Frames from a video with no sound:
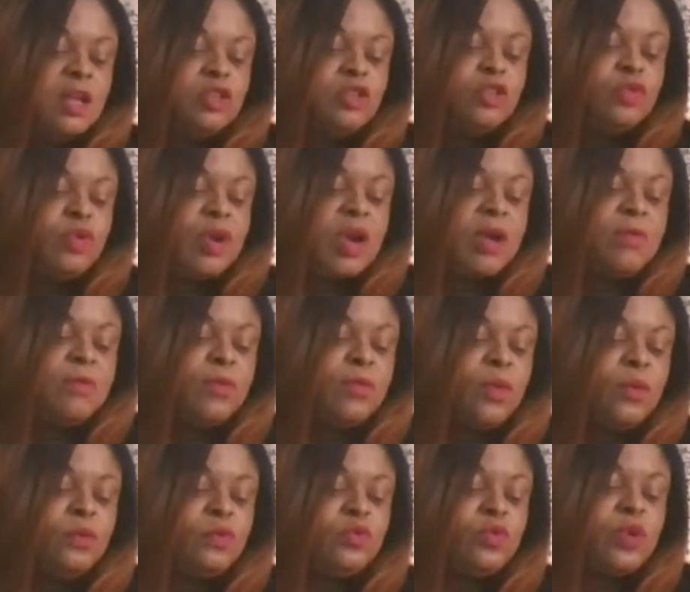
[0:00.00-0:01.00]

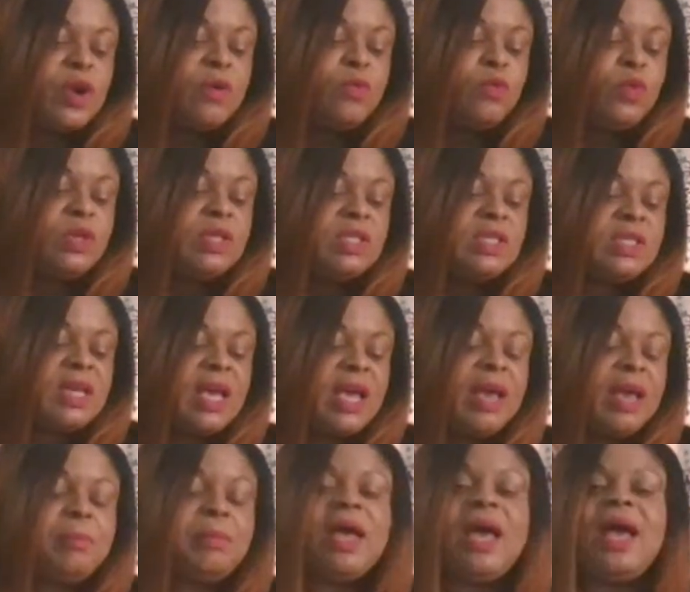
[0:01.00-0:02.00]
Trav, one
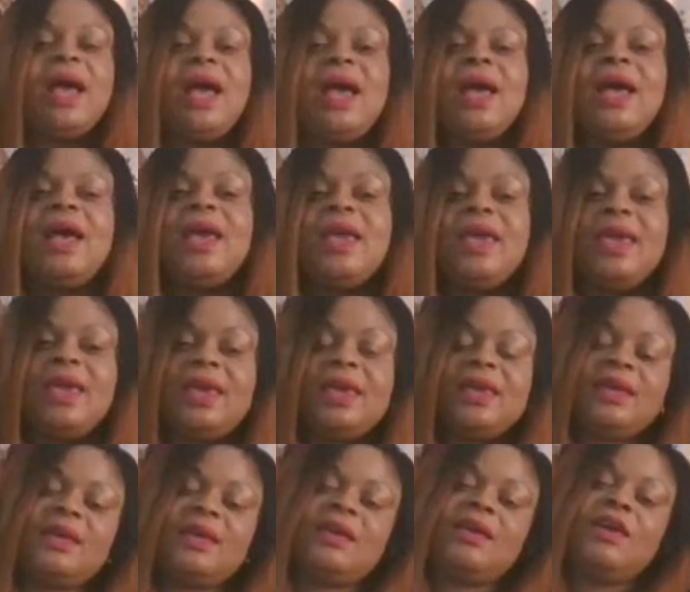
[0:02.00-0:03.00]
time,
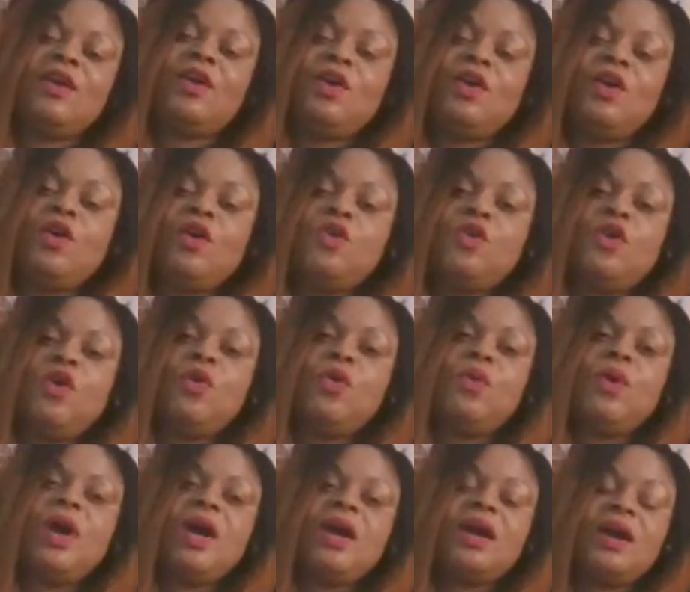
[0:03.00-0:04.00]
hi. You're
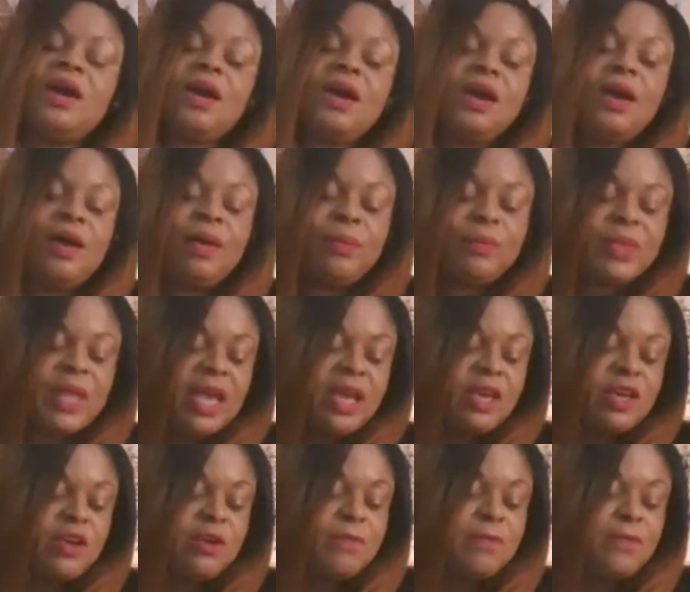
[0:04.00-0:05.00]
welcome.
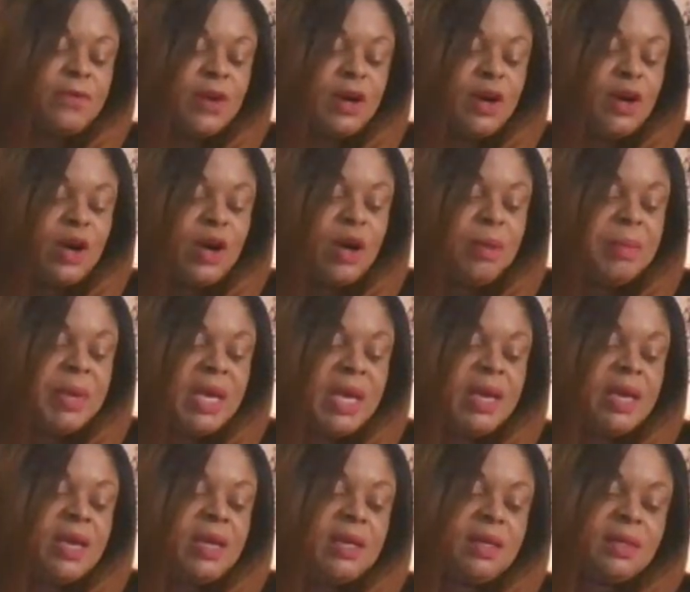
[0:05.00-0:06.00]
Thank you for
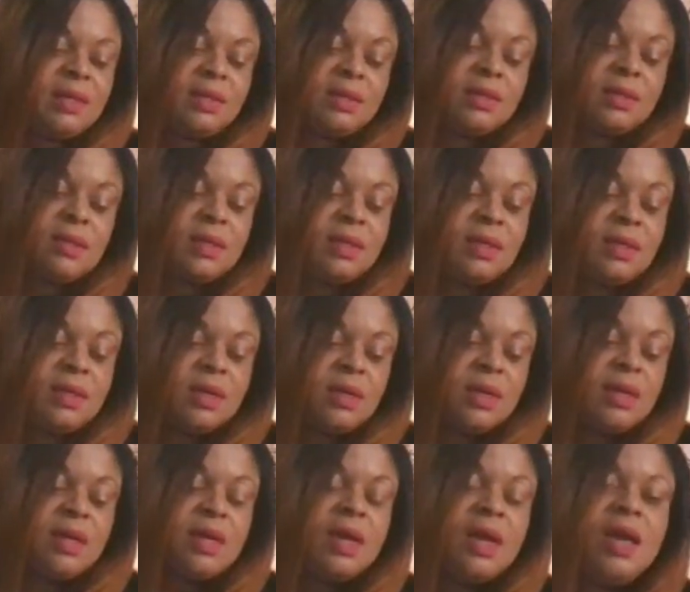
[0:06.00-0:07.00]
coming.
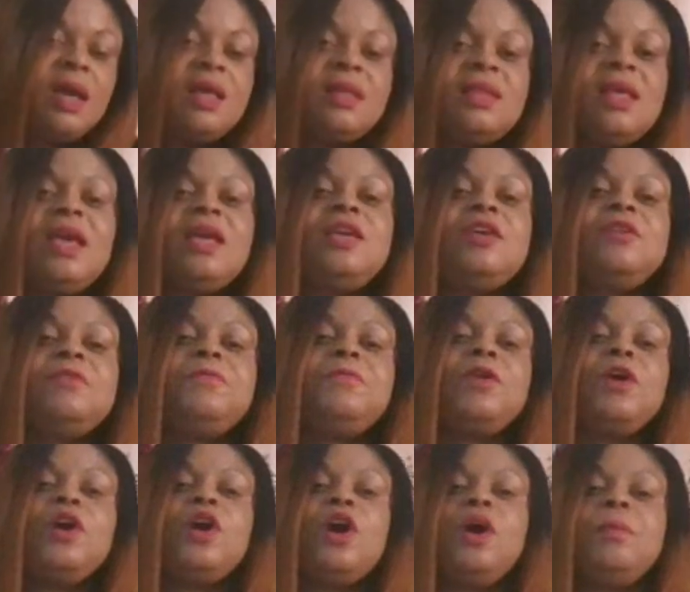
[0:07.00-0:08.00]
Thank you
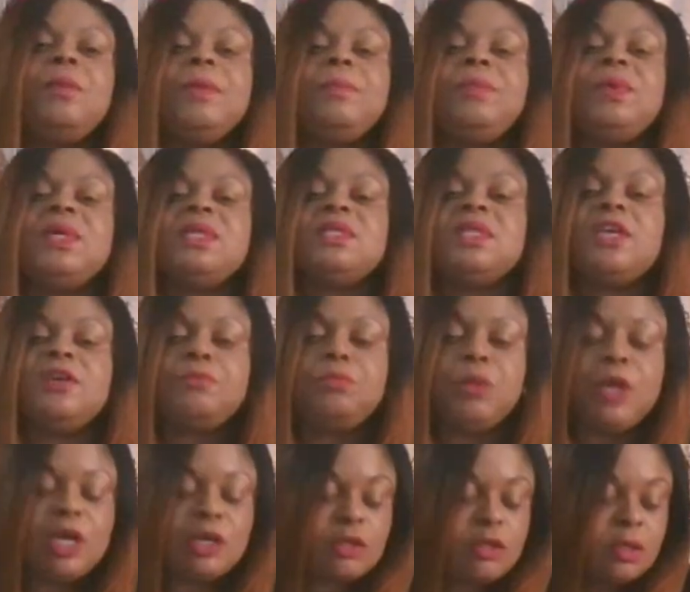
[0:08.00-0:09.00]
for coming. Please give
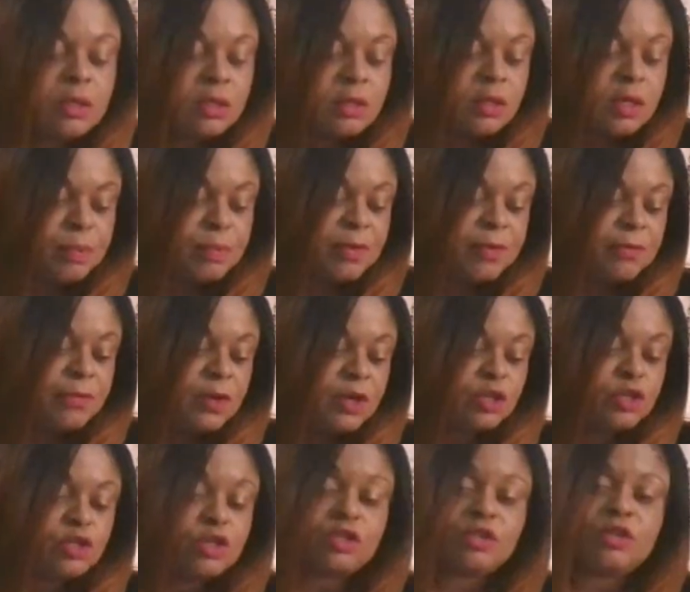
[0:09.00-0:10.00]
me a thumbs up if you're
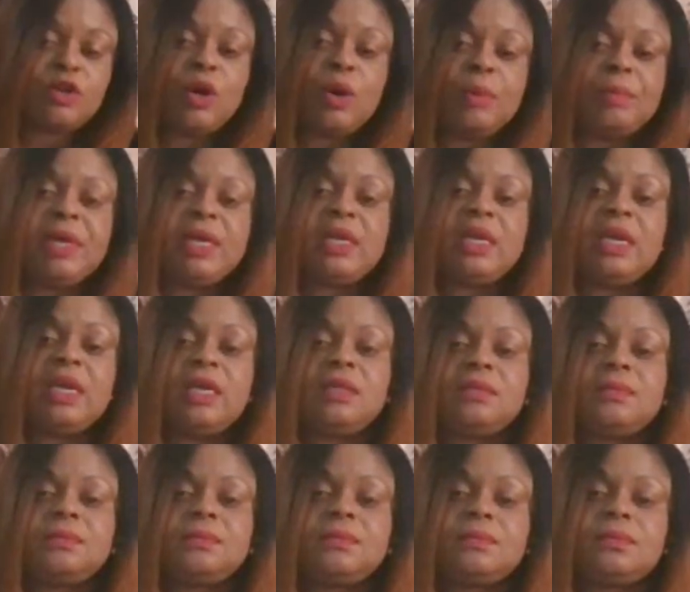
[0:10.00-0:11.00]
just coming
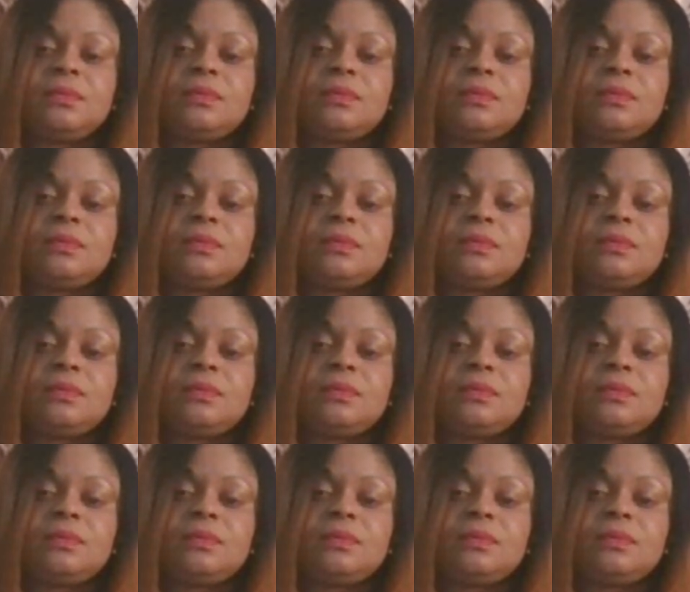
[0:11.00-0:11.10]
in.